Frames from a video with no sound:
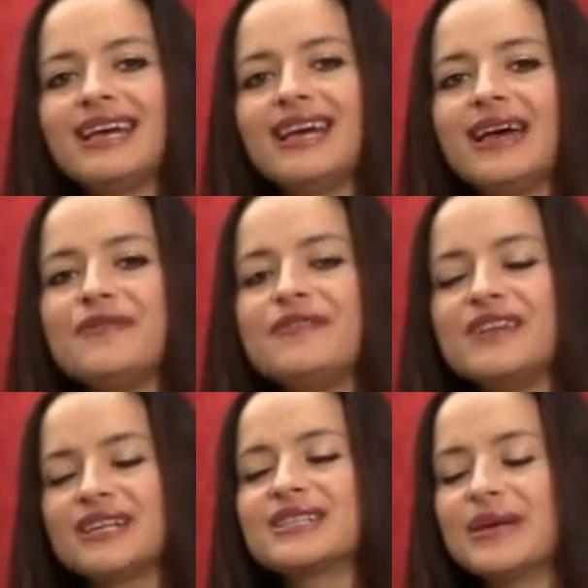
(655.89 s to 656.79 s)
and
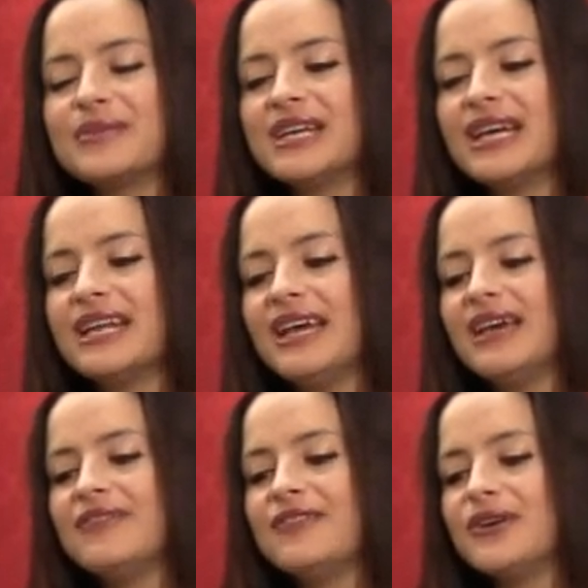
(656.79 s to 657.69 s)
feel accepted
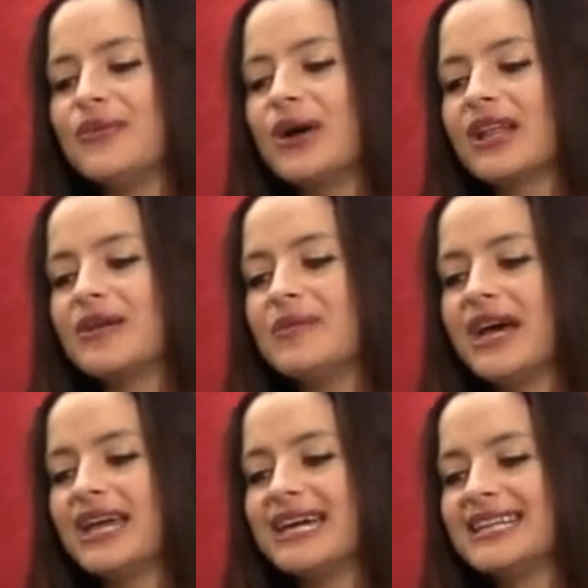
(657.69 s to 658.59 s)
and feel welcomed
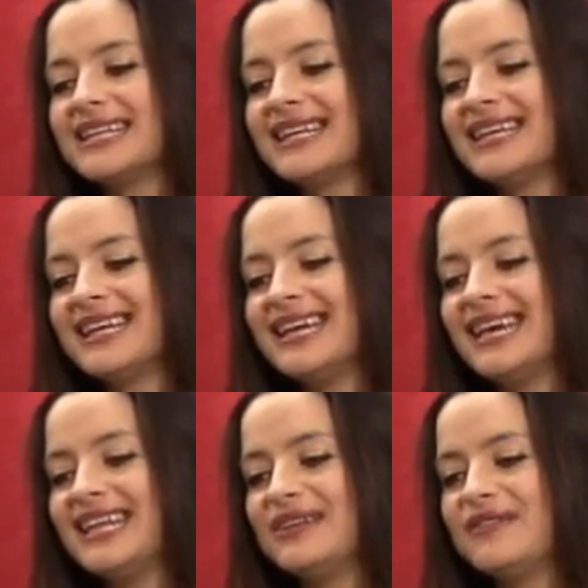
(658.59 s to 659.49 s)
by it
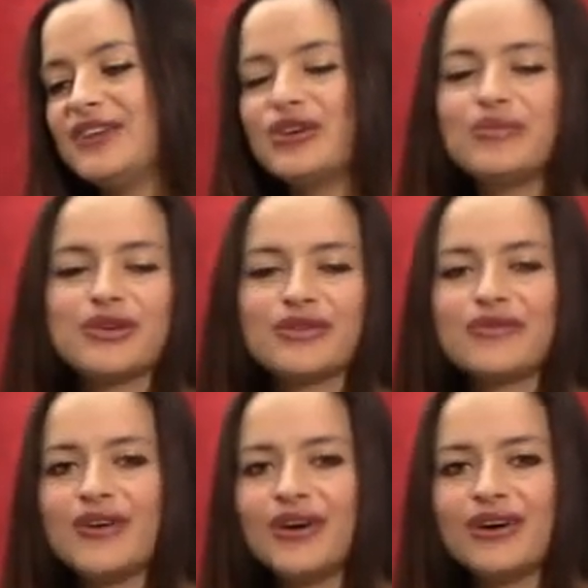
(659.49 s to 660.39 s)
and feel
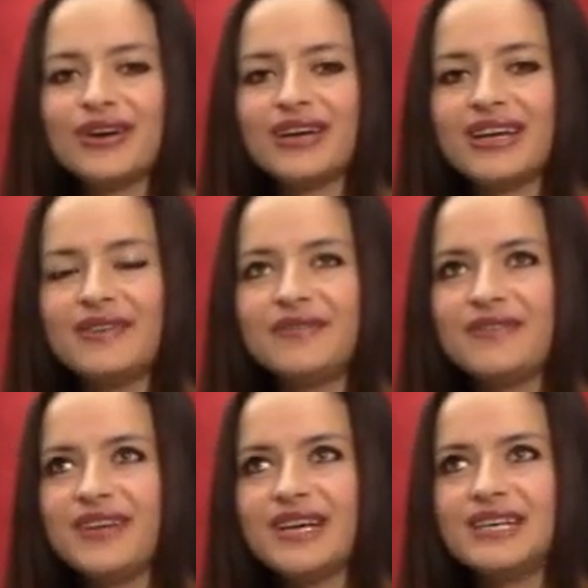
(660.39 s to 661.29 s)
beautiful and
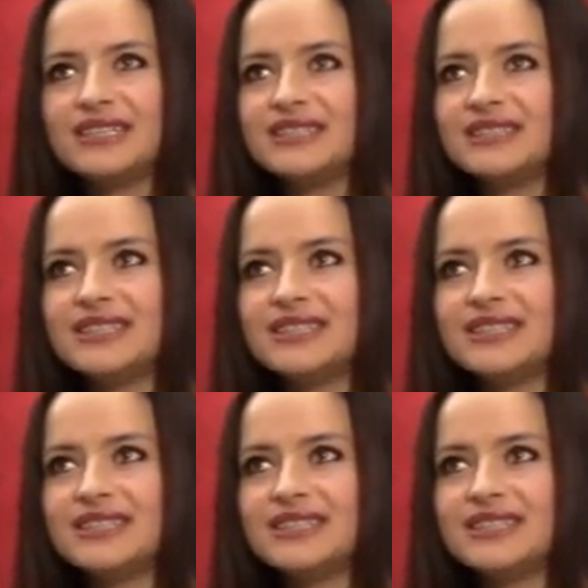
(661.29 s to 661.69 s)
feel